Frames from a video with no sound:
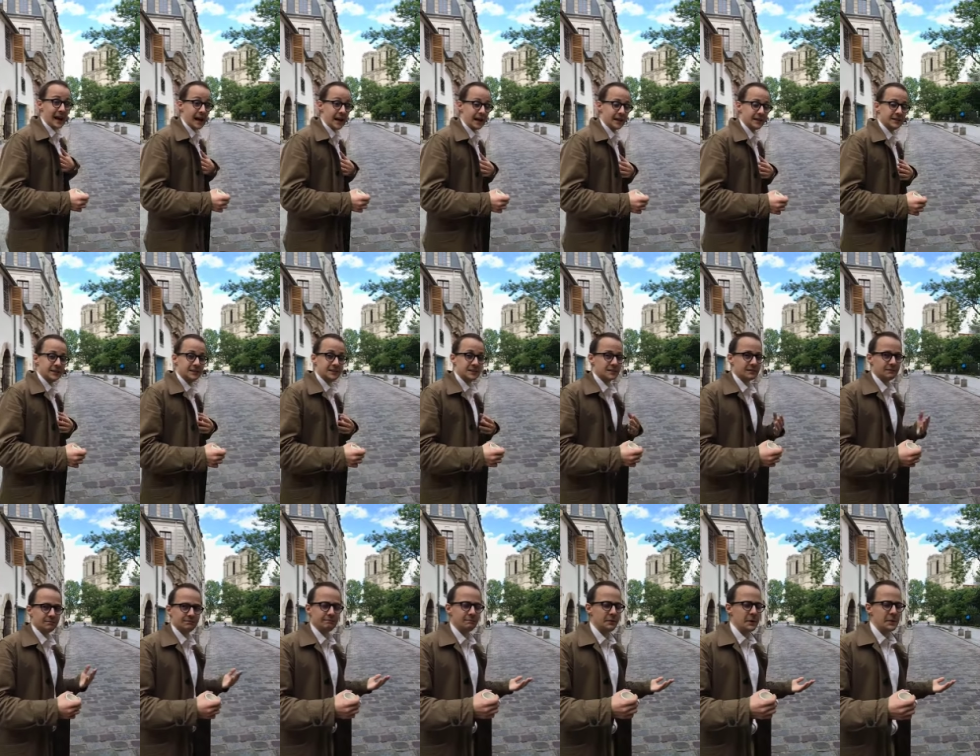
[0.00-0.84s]
And
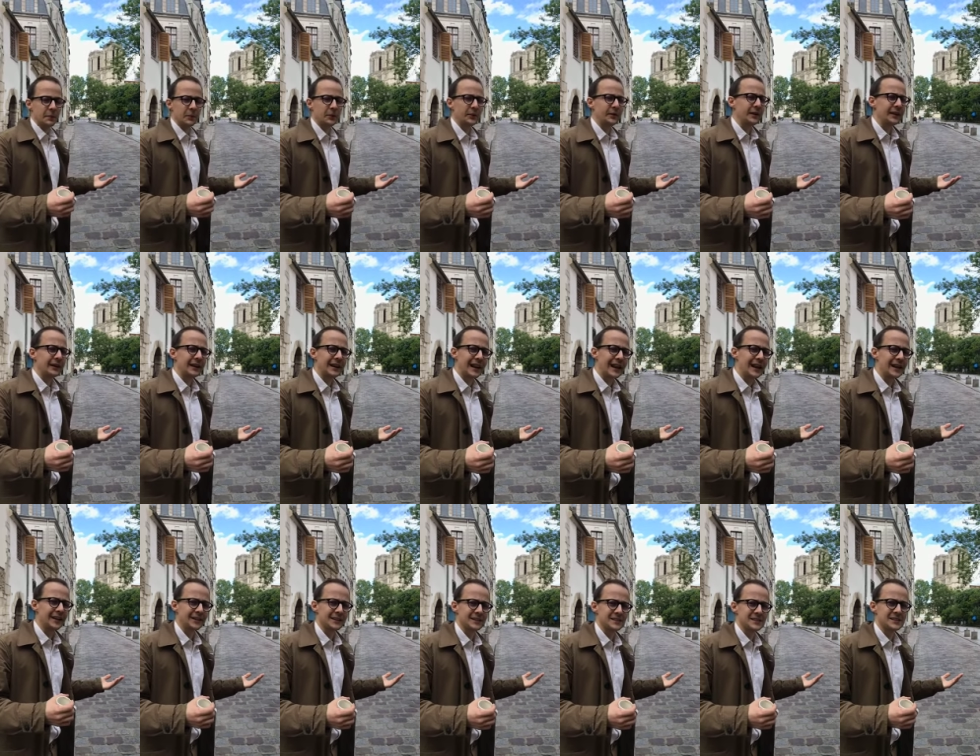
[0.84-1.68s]
people didn't
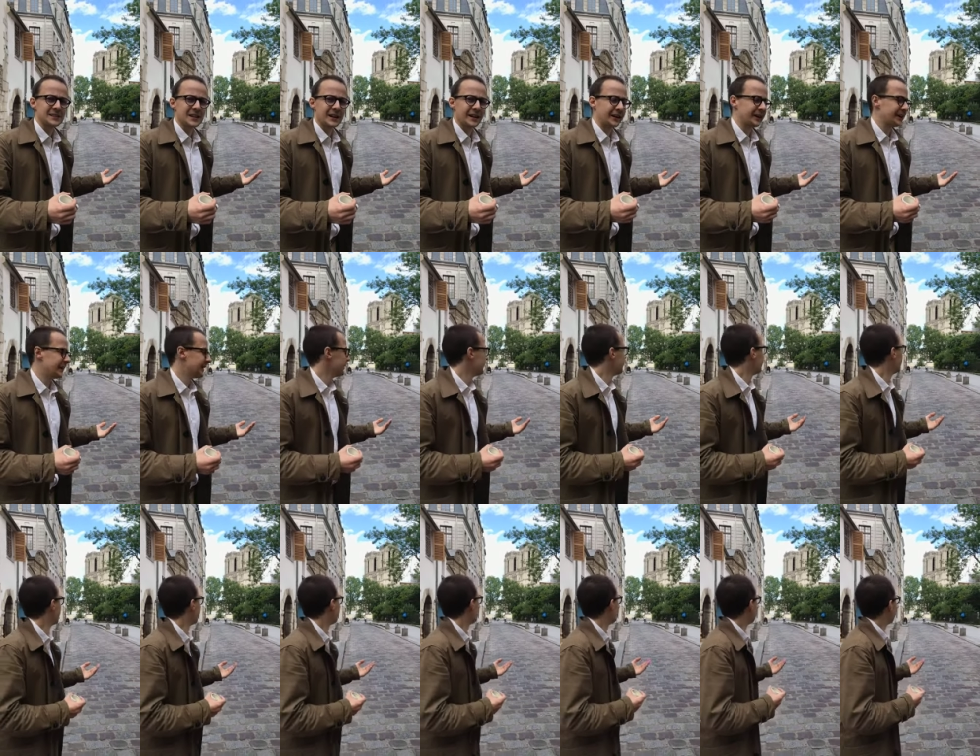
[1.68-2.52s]
like that style
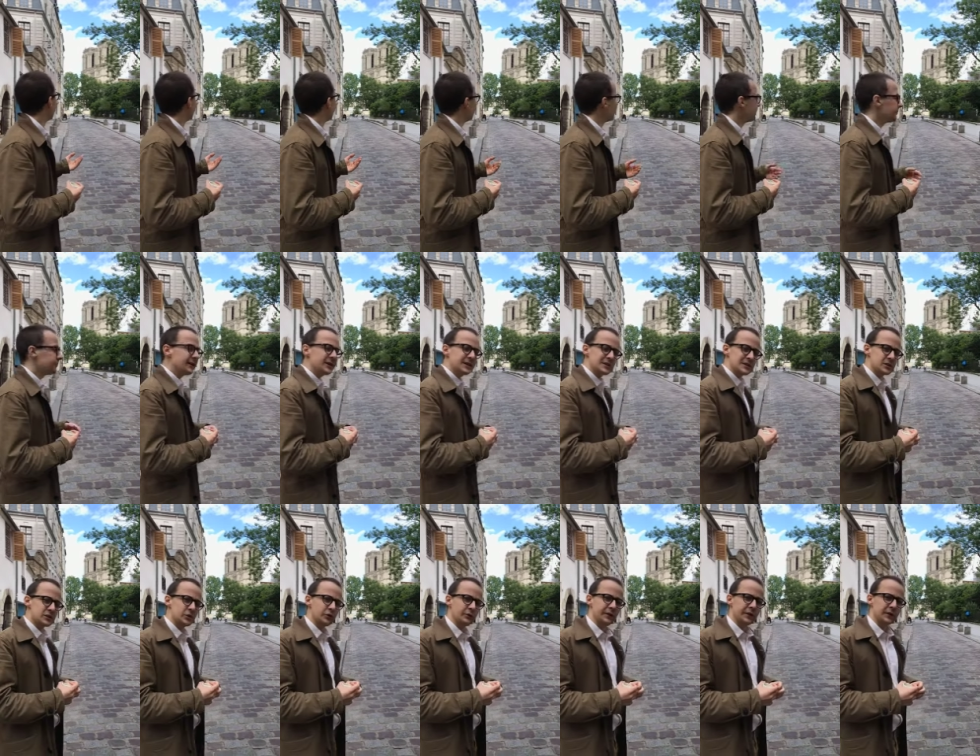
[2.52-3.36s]
anymore. And thanks
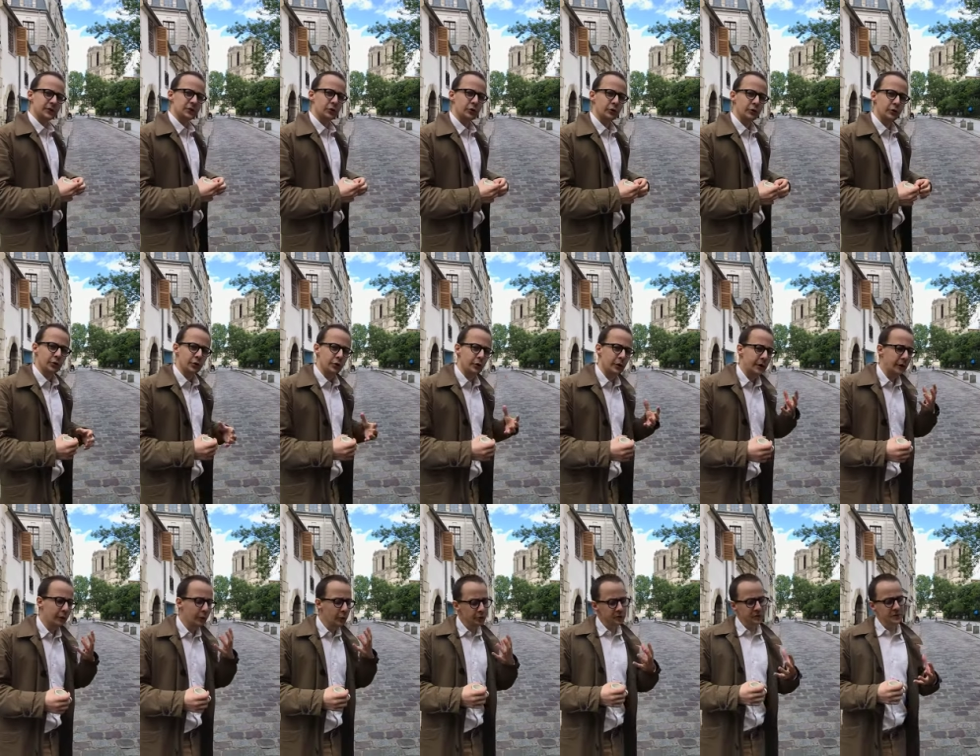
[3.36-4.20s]
to Victor Hugo,
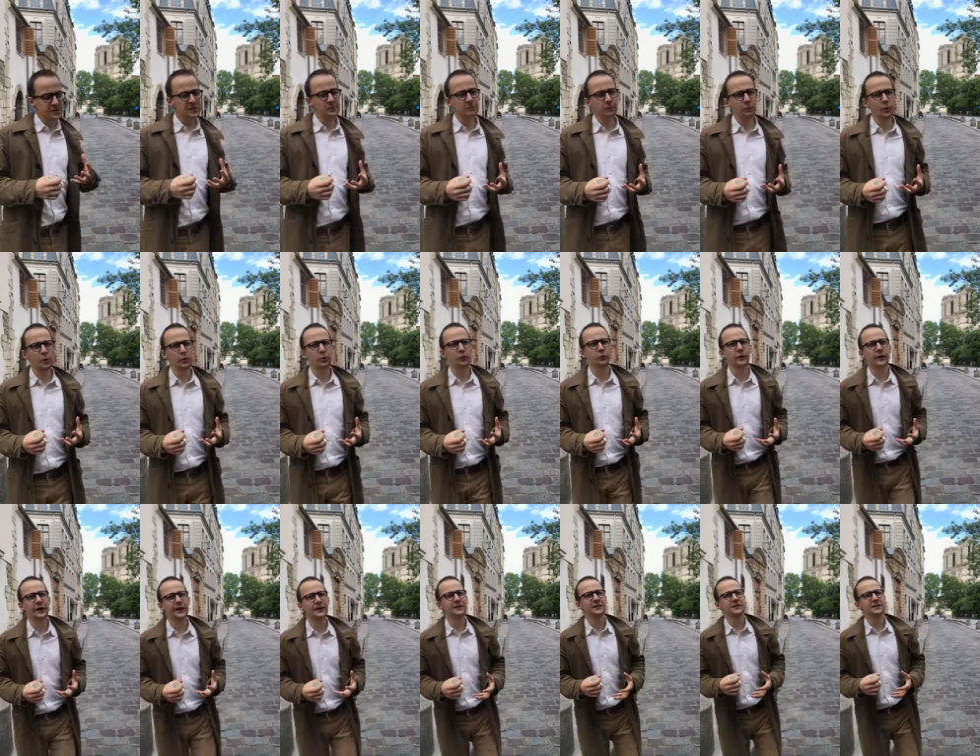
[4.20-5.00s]
he wrote his book, right,